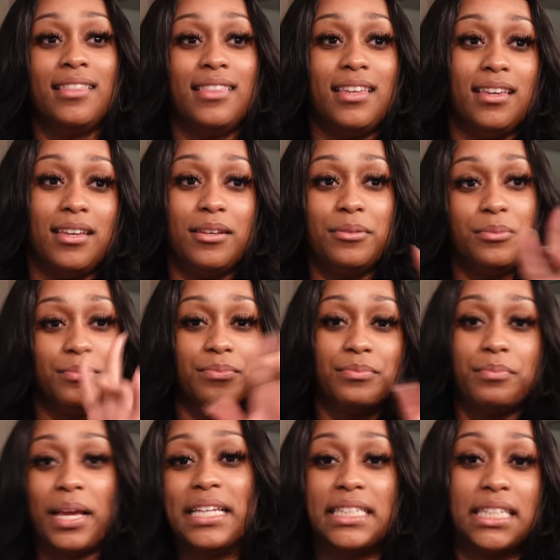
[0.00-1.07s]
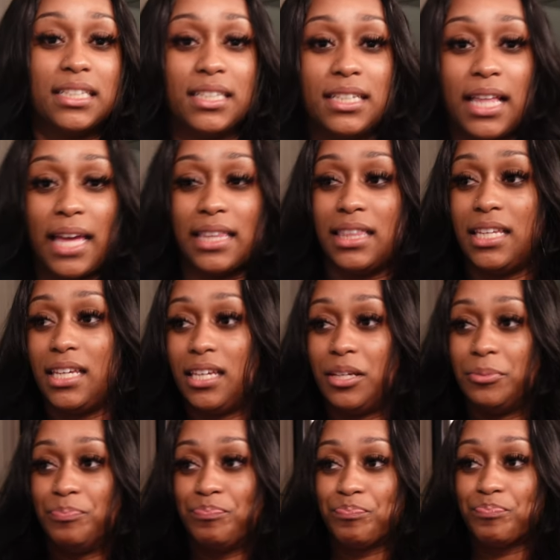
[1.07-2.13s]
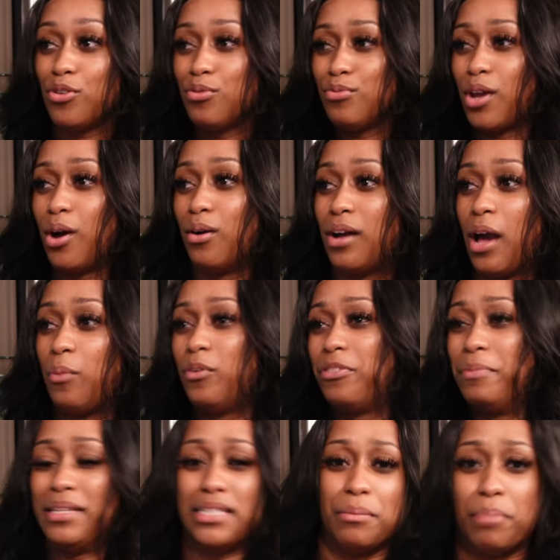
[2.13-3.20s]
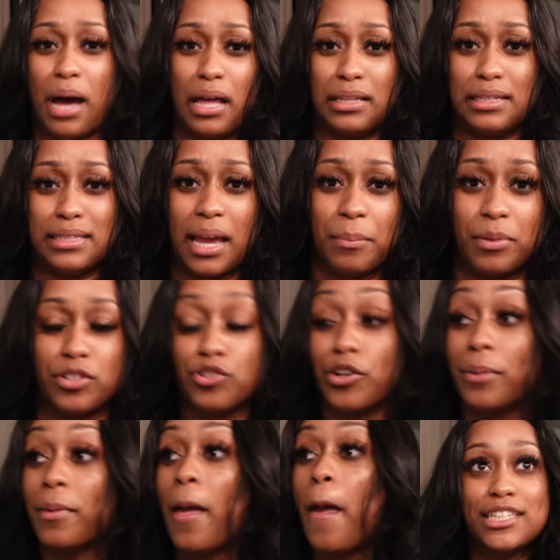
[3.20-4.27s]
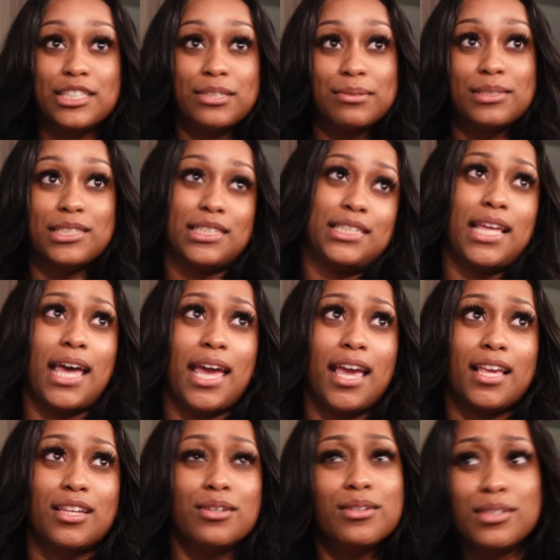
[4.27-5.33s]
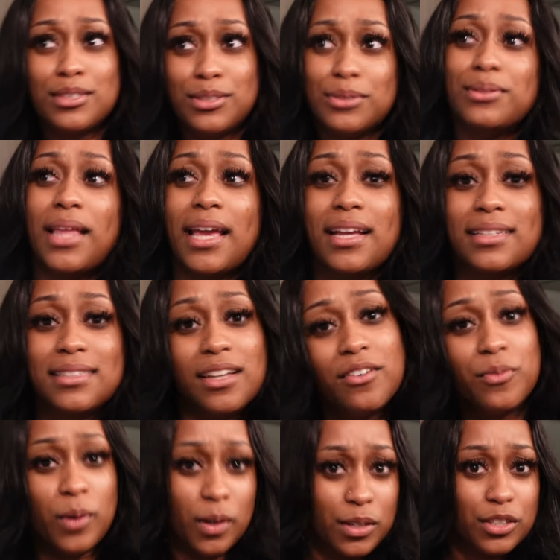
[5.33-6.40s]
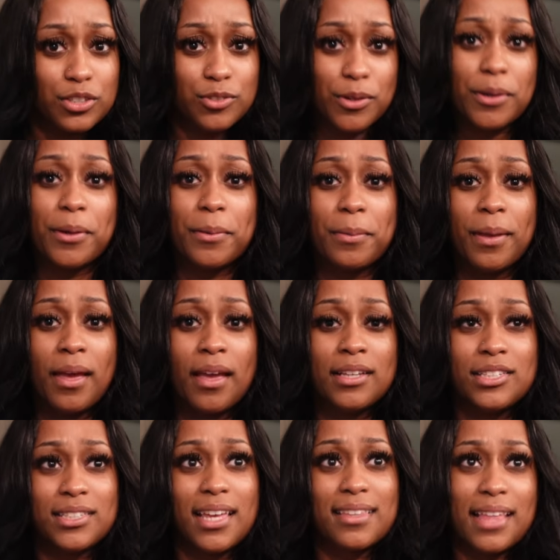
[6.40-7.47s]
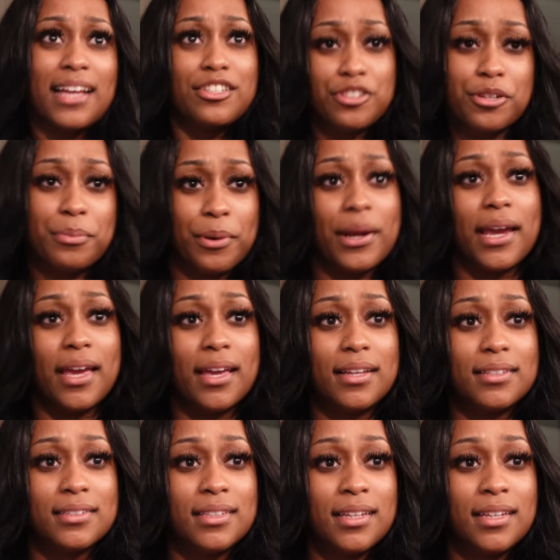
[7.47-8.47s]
the, basically like the, you know, come with me to Bali type of trip. So she was just like, you could do like a self-wellness trip. She's like, that's your brand.